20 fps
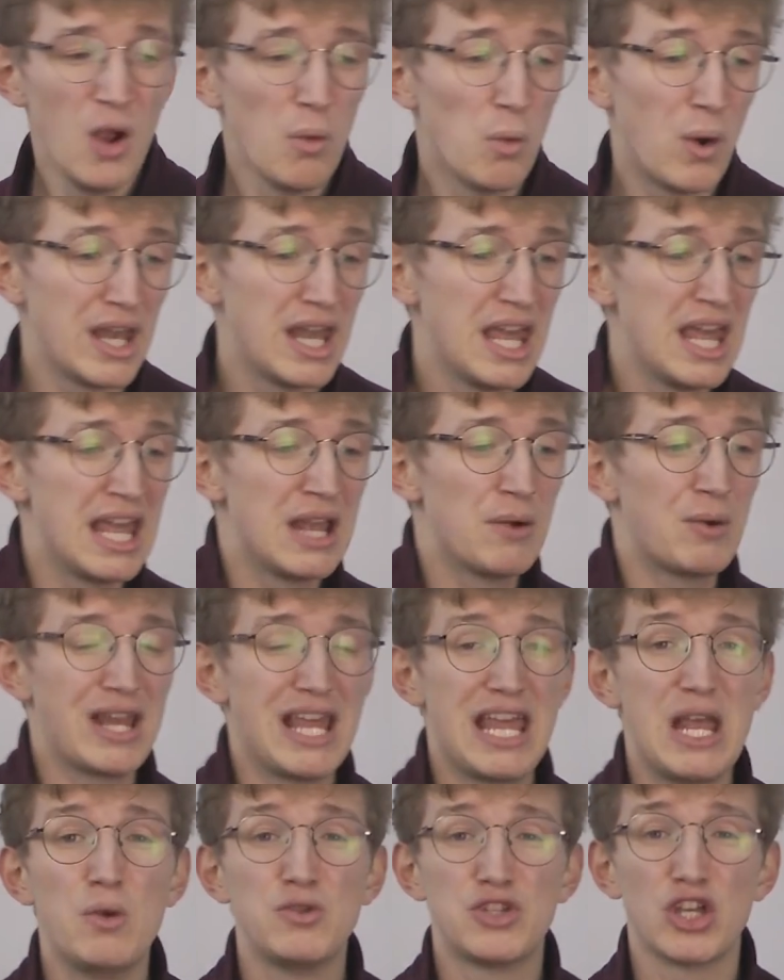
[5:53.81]
when
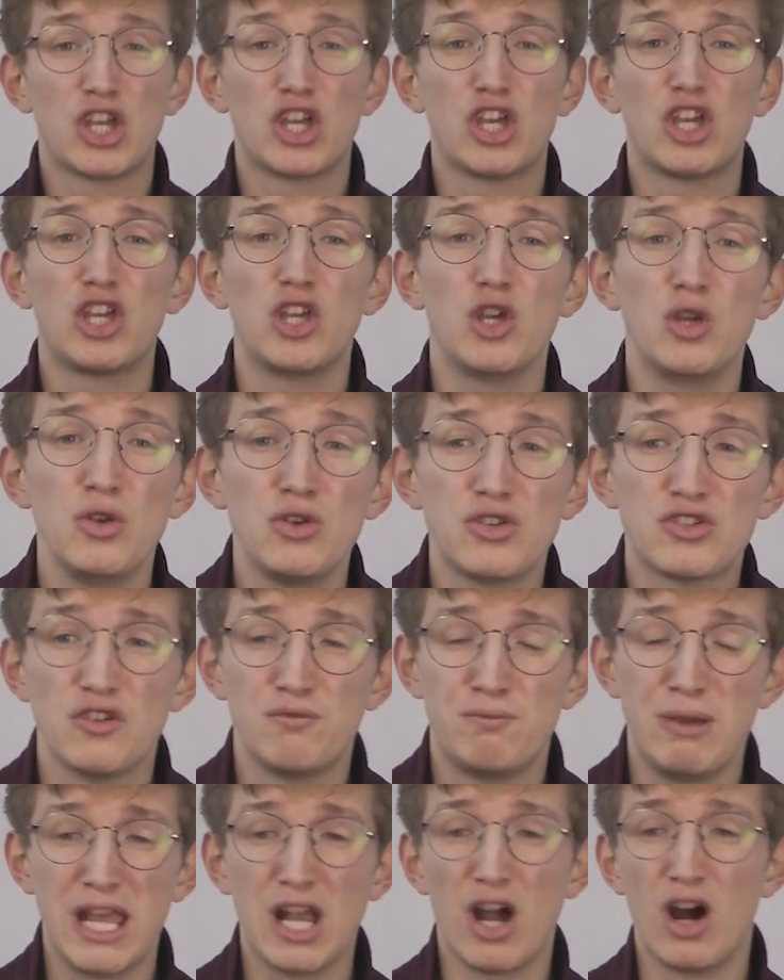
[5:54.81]
he was accused
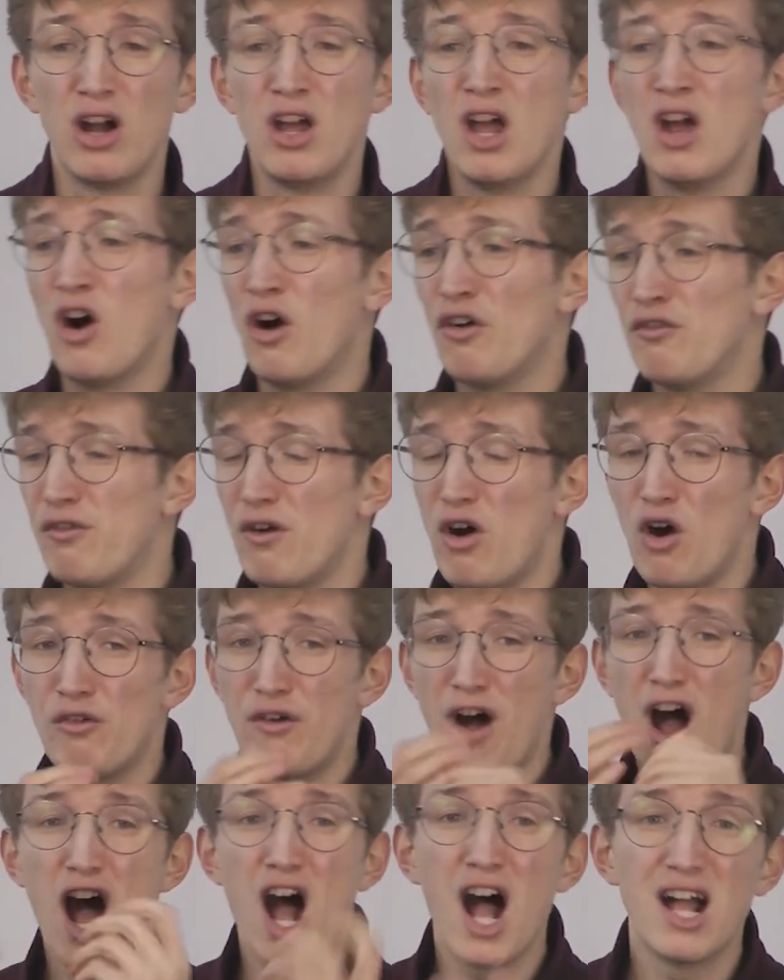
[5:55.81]
of
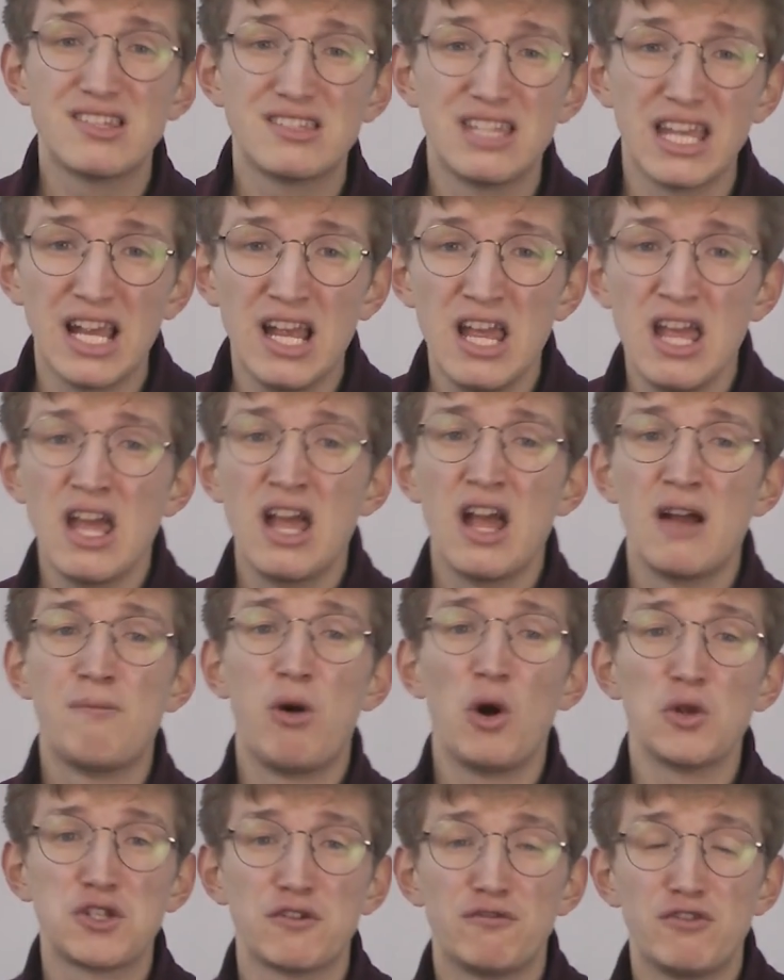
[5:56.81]
hurting
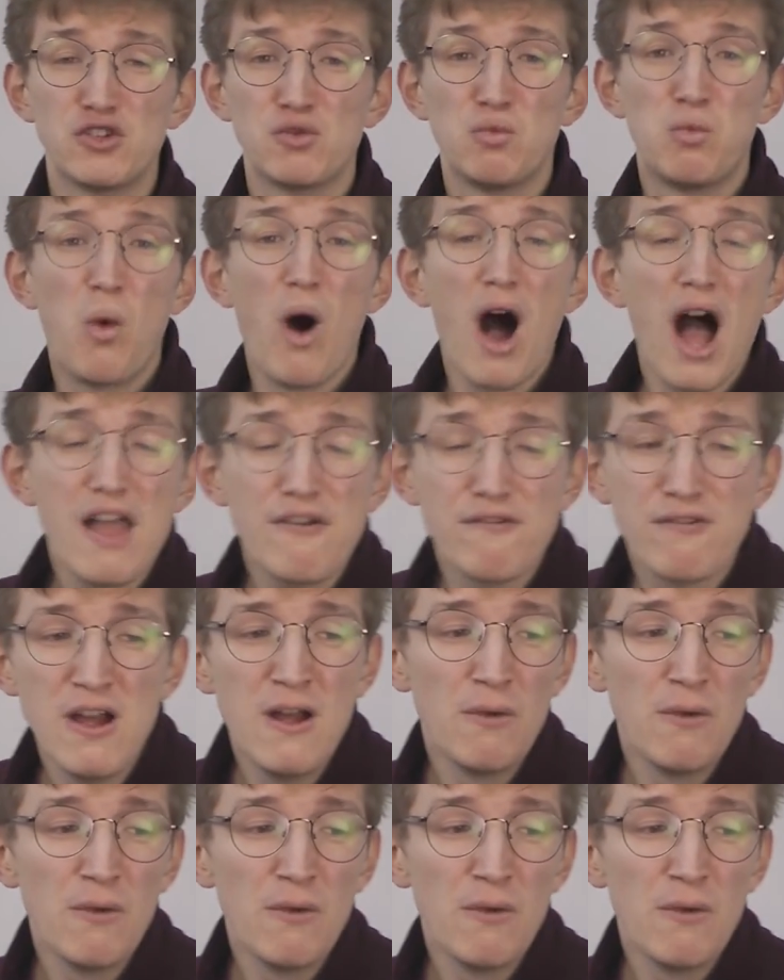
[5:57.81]
Potiphar's wife,